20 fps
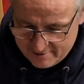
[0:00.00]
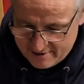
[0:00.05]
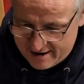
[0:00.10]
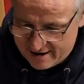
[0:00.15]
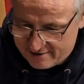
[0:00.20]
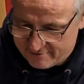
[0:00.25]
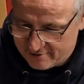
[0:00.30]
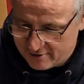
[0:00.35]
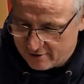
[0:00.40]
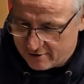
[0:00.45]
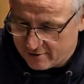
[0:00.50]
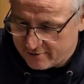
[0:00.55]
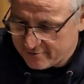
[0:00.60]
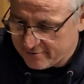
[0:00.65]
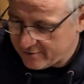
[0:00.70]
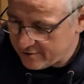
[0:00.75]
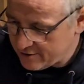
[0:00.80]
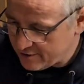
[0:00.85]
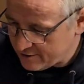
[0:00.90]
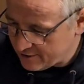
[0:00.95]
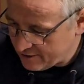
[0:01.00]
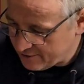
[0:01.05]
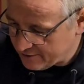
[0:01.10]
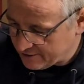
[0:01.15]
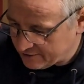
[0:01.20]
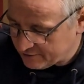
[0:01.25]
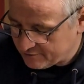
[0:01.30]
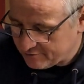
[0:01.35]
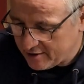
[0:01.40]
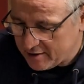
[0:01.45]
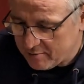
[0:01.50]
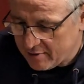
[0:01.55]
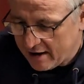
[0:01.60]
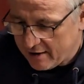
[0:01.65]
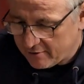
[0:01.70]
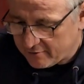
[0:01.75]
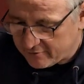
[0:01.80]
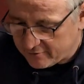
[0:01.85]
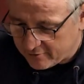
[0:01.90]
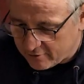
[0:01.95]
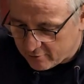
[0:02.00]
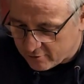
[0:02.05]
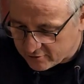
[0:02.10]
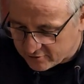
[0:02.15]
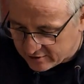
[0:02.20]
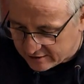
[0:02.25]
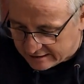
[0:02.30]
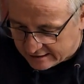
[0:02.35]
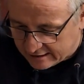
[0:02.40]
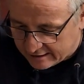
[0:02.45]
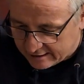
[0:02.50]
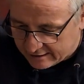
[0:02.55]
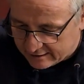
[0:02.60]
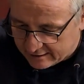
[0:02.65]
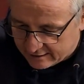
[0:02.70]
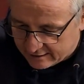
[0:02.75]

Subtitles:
hell of a lot for I think £3.40.